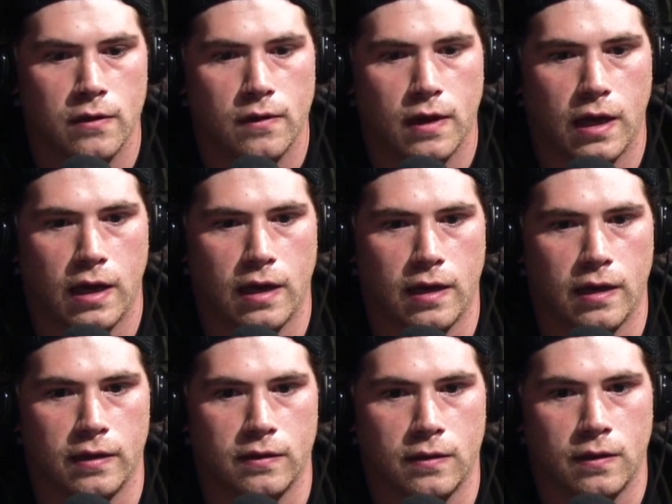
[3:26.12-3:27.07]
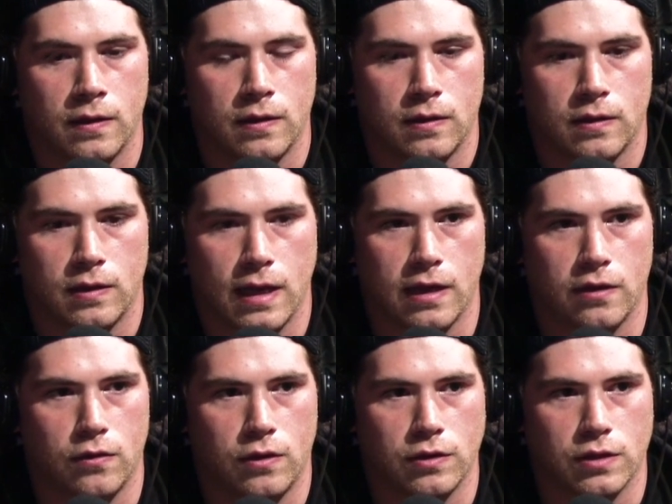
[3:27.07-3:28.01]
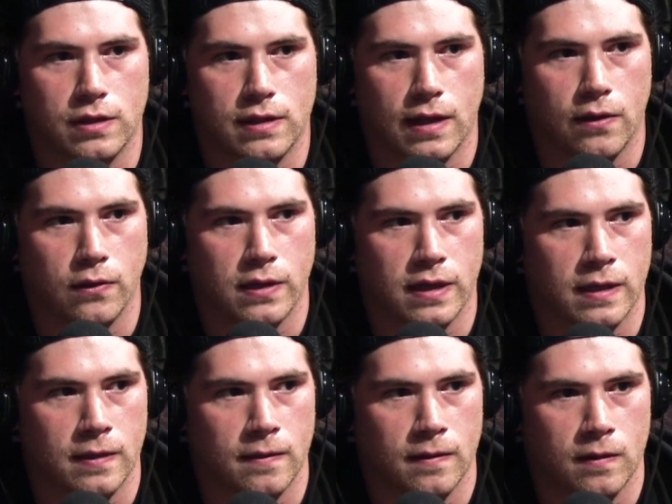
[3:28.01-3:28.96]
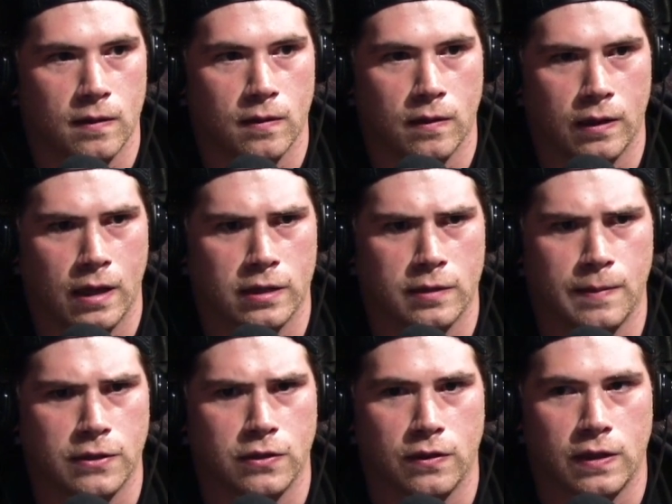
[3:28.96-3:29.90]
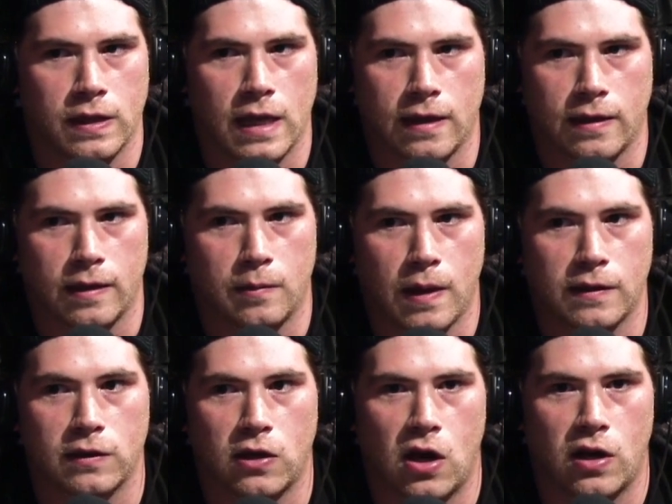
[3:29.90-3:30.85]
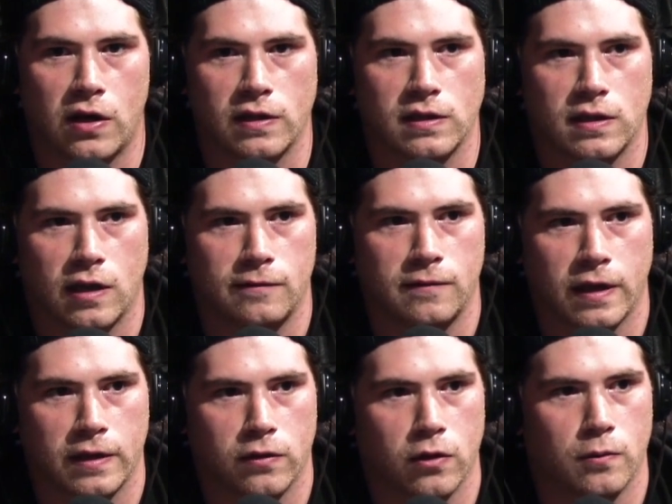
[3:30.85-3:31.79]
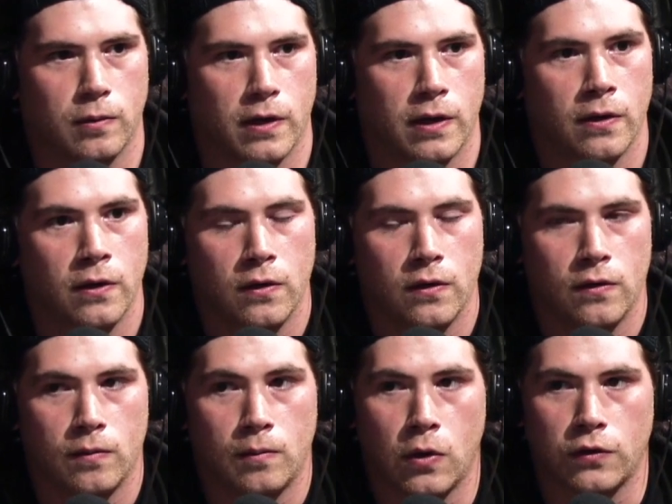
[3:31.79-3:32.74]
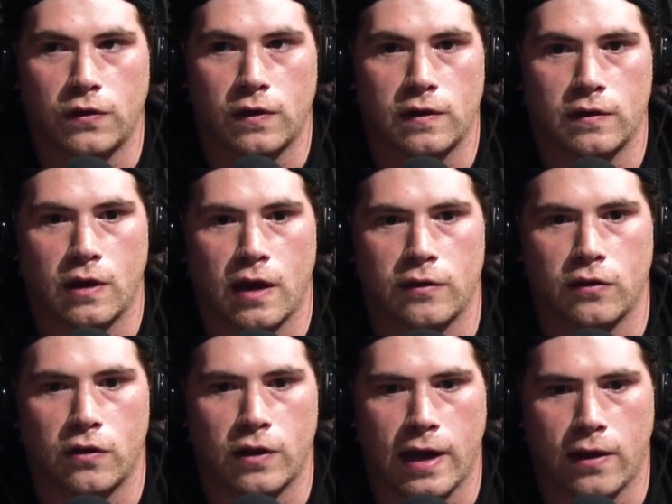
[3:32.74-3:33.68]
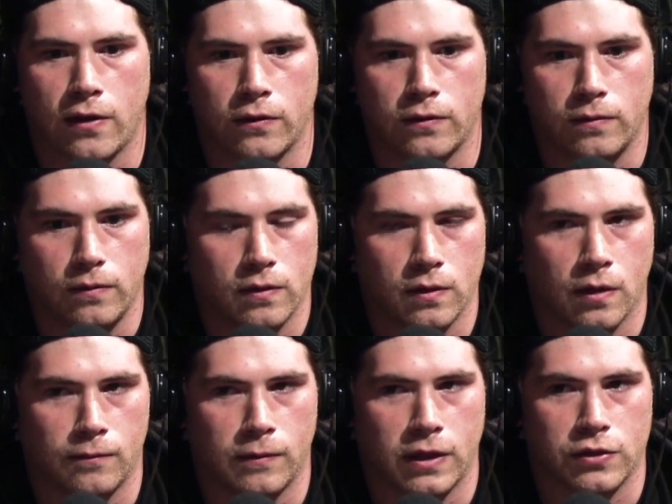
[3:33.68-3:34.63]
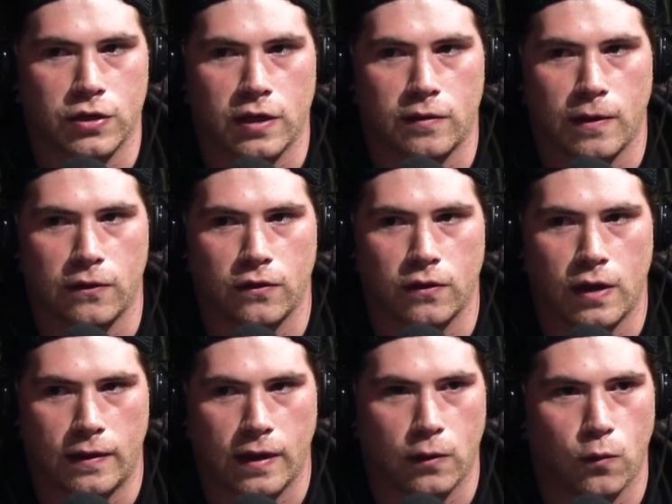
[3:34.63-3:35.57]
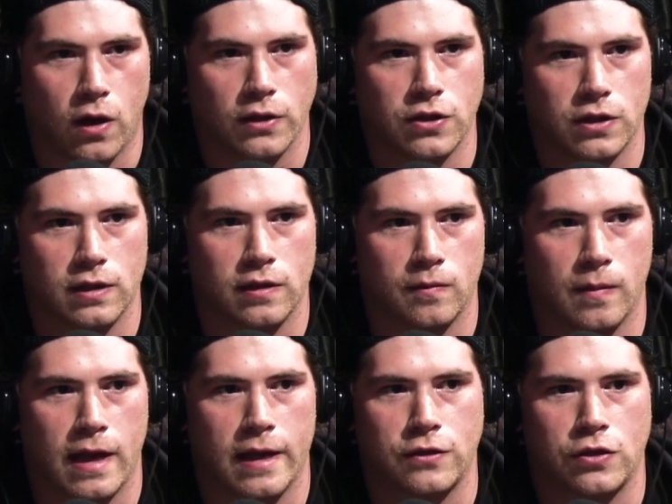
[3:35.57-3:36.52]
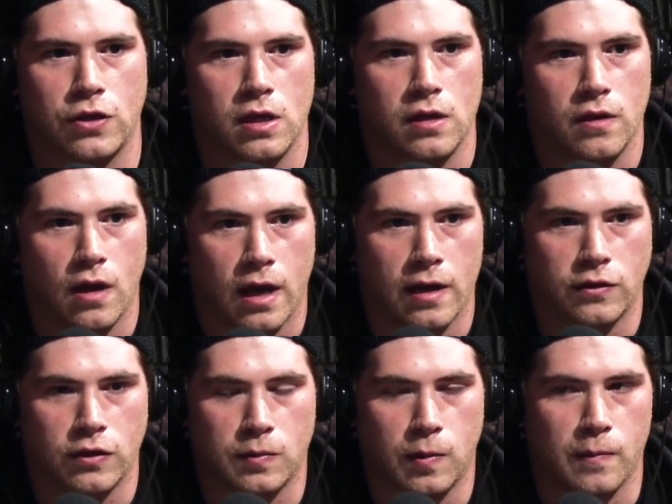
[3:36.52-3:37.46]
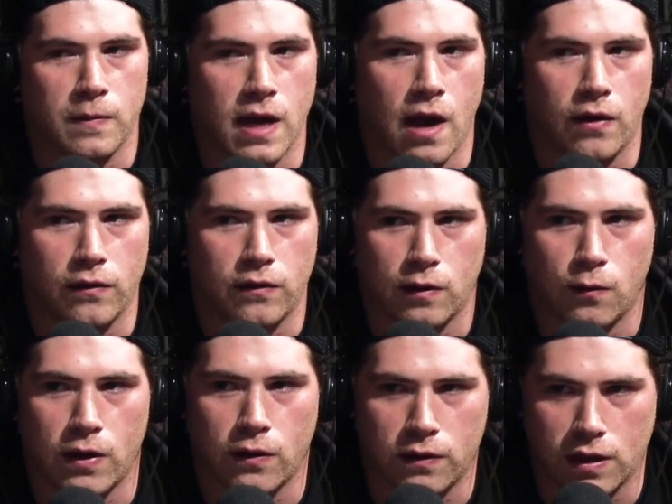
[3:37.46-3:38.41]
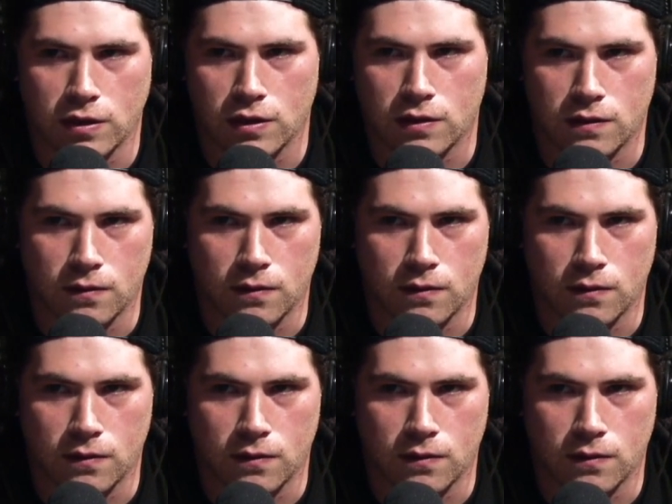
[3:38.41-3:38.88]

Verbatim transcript: And yeah, you can just tell that, especially, yeah, like Pentagon and stuff, like look where most of these guys are now, and Ricochet especially. And like watching this match, it just bummed me out. I was like, why don't they just,